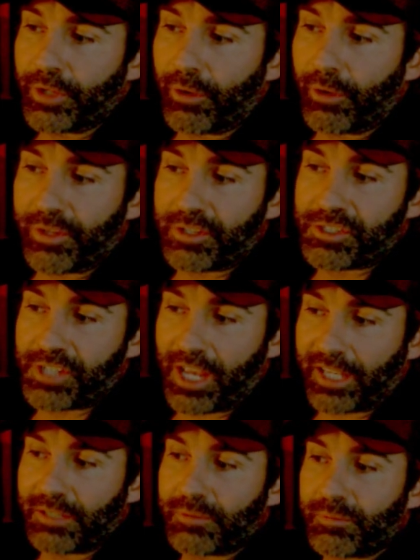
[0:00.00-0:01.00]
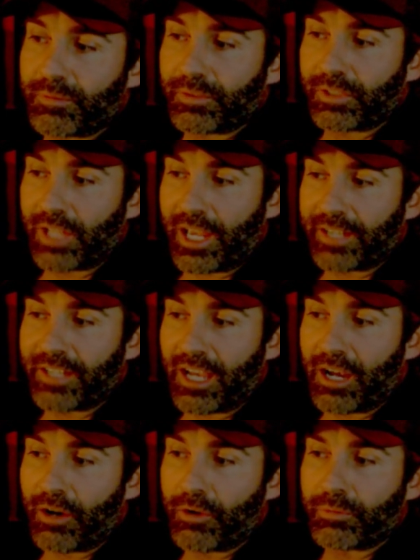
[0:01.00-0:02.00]
This second leg
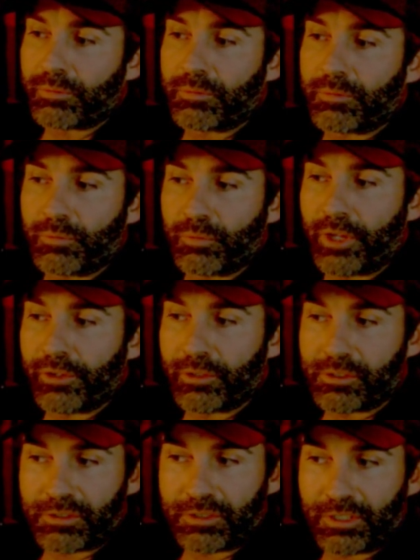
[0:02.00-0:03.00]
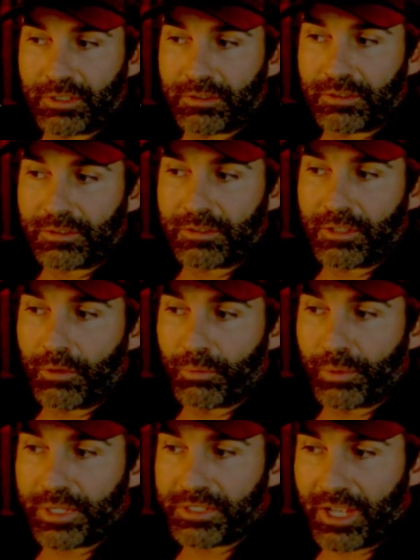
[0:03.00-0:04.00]
down, whether it's to,
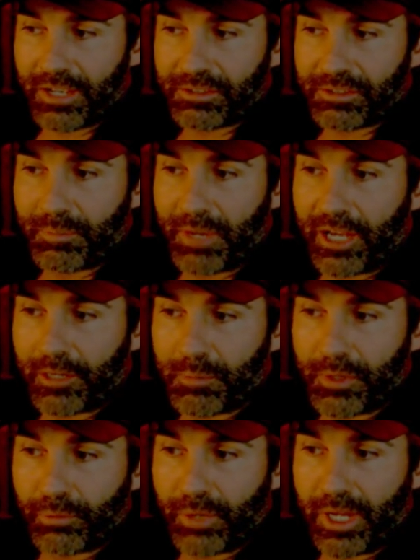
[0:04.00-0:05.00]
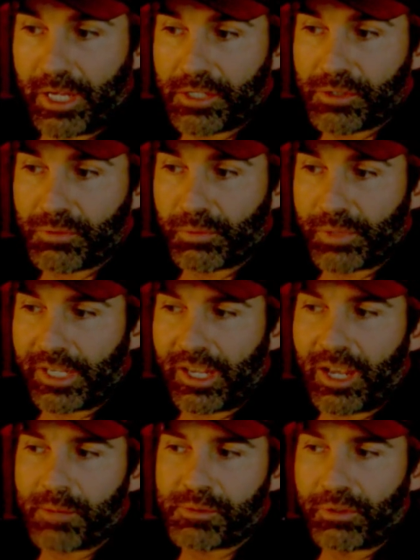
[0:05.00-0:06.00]
retest the bottom of the range,
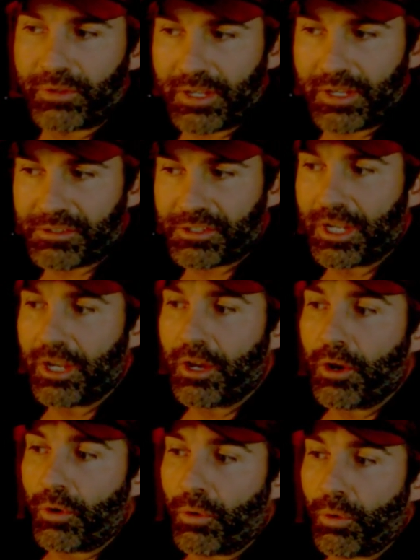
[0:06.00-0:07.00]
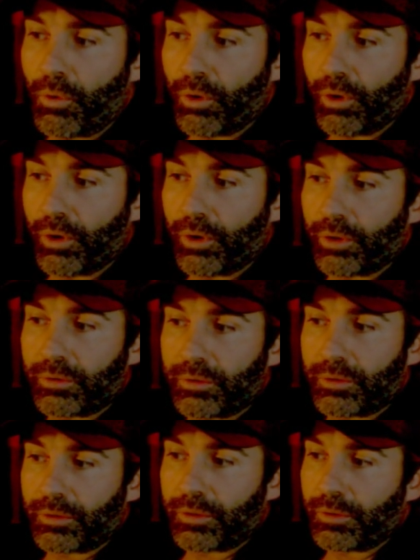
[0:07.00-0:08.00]
recapture this, or,
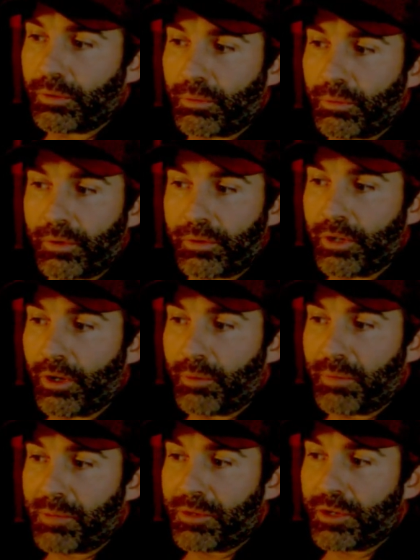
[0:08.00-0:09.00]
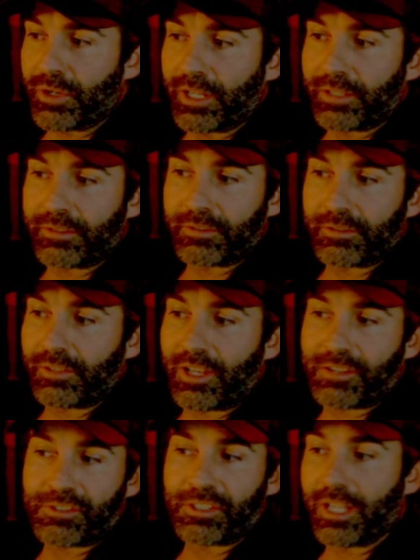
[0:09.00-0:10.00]
maybe you get
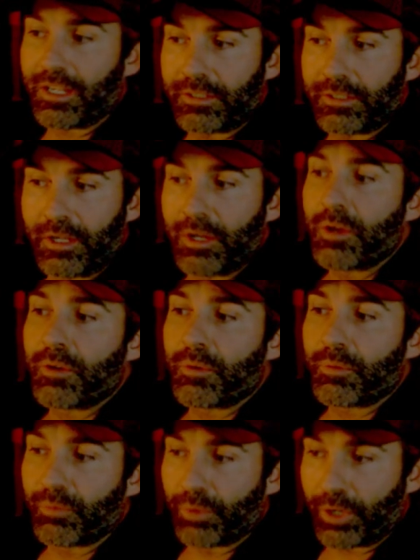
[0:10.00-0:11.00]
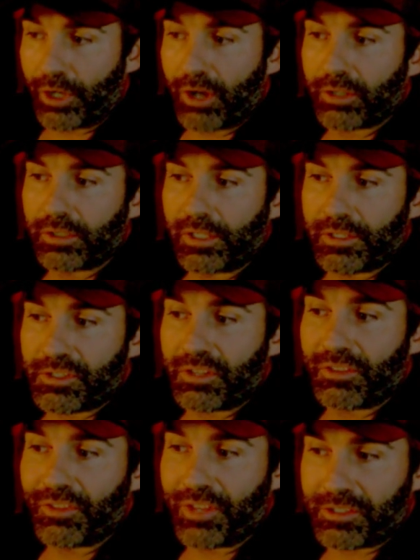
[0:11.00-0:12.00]
less than that. Regardless,
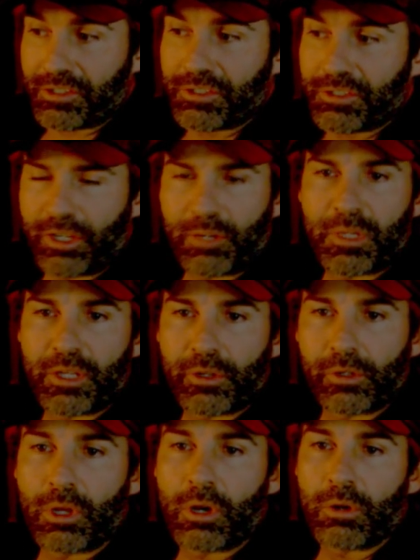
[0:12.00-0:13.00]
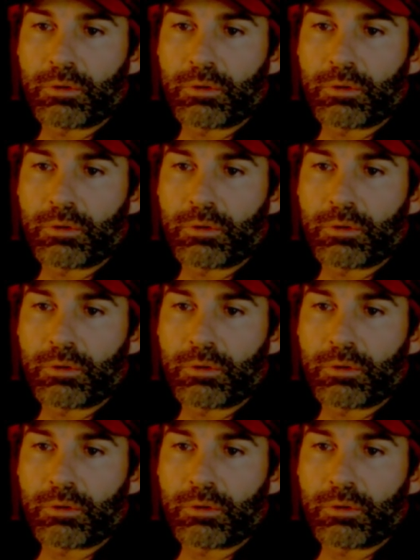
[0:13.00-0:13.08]
this is going to be the low.